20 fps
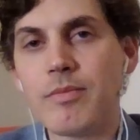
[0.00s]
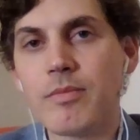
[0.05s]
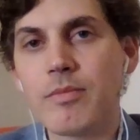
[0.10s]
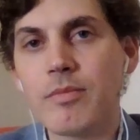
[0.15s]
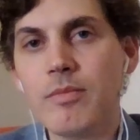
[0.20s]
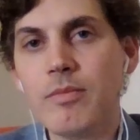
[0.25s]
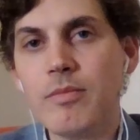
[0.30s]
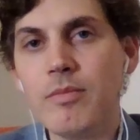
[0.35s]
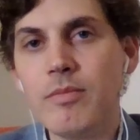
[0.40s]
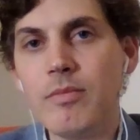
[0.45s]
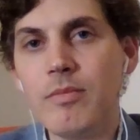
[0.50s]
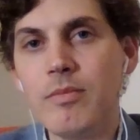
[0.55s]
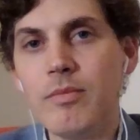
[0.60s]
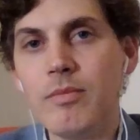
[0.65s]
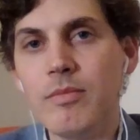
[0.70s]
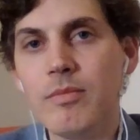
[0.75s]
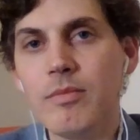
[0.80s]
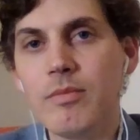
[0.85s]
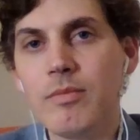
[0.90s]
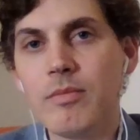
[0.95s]

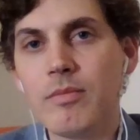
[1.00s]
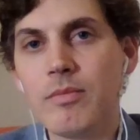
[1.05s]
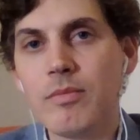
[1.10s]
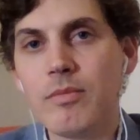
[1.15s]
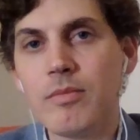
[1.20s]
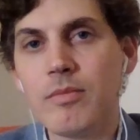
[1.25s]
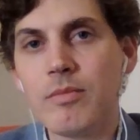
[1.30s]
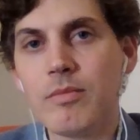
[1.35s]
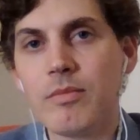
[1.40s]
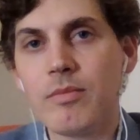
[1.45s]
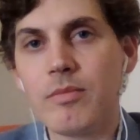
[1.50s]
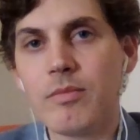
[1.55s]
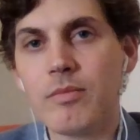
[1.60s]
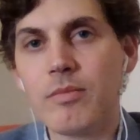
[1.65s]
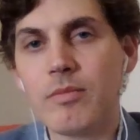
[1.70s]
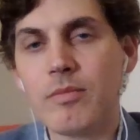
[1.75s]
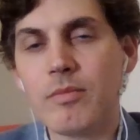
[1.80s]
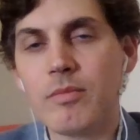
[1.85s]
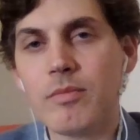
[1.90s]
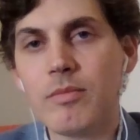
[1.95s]

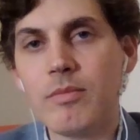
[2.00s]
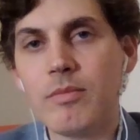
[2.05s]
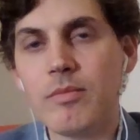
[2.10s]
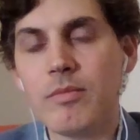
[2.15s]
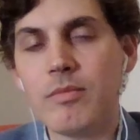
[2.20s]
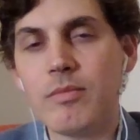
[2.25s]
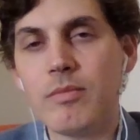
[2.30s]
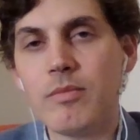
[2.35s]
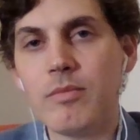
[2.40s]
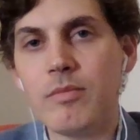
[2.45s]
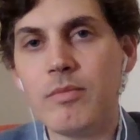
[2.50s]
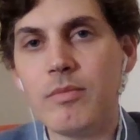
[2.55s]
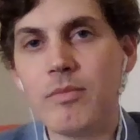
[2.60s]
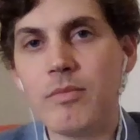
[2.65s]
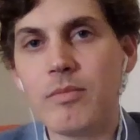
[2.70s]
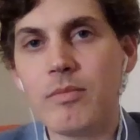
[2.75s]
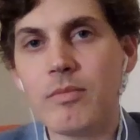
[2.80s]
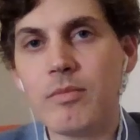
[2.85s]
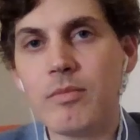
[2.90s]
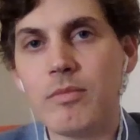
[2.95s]

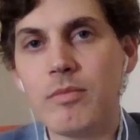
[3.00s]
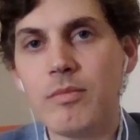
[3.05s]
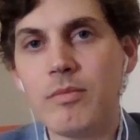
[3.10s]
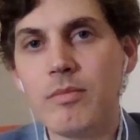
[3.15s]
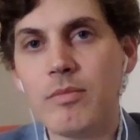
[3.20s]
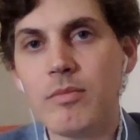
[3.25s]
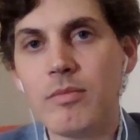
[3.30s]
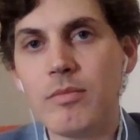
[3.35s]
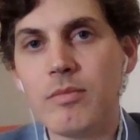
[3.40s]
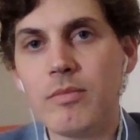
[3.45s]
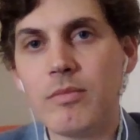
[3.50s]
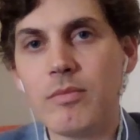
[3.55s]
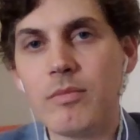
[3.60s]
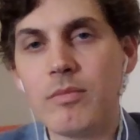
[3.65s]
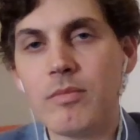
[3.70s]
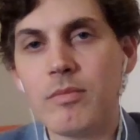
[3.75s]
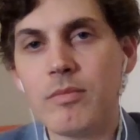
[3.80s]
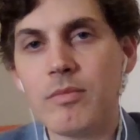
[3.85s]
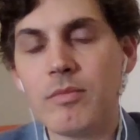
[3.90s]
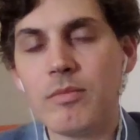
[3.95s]

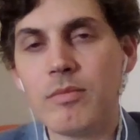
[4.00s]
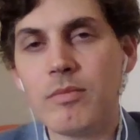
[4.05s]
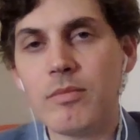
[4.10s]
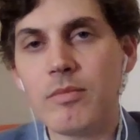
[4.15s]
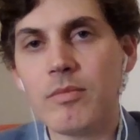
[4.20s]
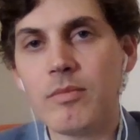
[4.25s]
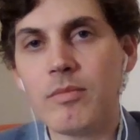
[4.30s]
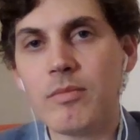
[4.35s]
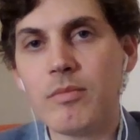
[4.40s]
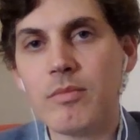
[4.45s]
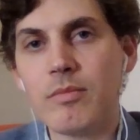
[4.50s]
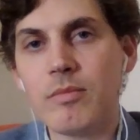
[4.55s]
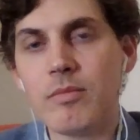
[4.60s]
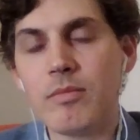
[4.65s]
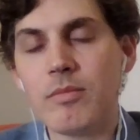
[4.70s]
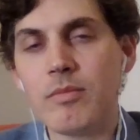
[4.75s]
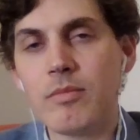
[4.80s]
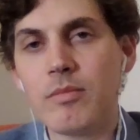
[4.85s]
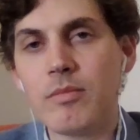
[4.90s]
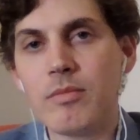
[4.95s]

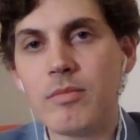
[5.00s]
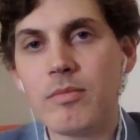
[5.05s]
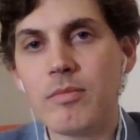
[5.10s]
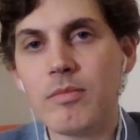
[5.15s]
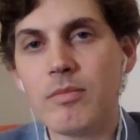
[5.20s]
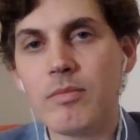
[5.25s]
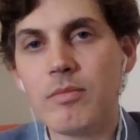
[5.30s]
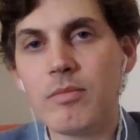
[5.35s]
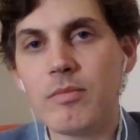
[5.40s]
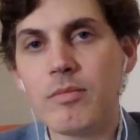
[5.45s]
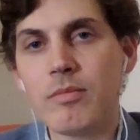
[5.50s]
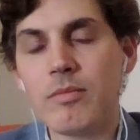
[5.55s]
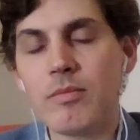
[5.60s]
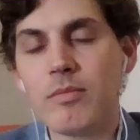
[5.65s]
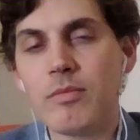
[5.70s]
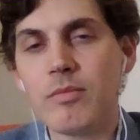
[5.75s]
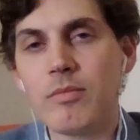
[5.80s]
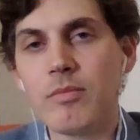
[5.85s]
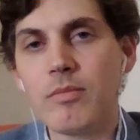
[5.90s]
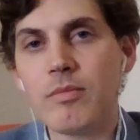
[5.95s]

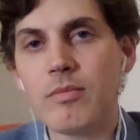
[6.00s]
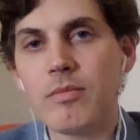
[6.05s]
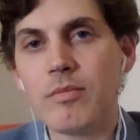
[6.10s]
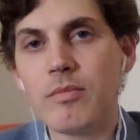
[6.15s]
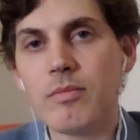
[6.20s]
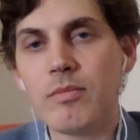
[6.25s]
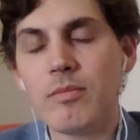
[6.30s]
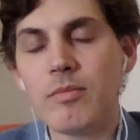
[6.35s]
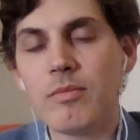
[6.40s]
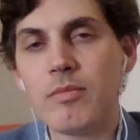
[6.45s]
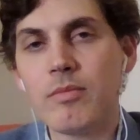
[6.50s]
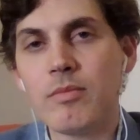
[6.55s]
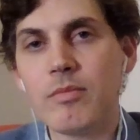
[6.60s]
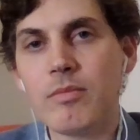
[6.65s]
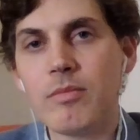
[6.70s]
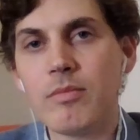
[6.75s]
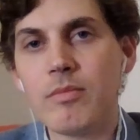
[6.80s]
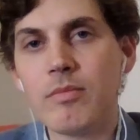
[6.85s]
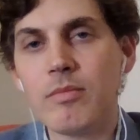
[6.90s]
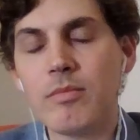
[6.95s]

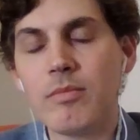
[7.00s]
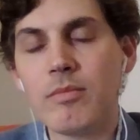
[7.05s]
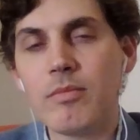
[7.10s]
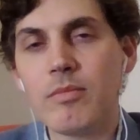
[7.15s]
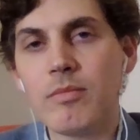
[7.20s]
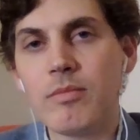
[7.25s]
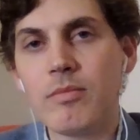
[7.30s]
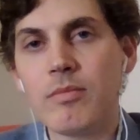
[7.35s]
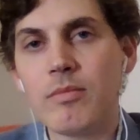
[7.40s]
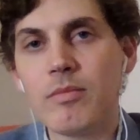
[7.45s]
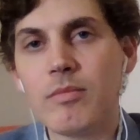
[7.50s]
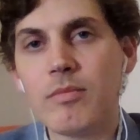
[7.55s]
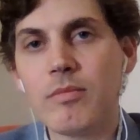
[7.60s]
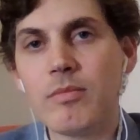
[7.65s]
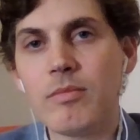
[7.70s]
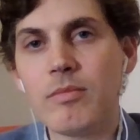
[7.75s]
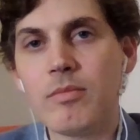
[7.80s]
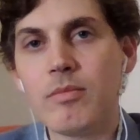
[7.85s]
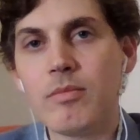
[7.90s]
(silent)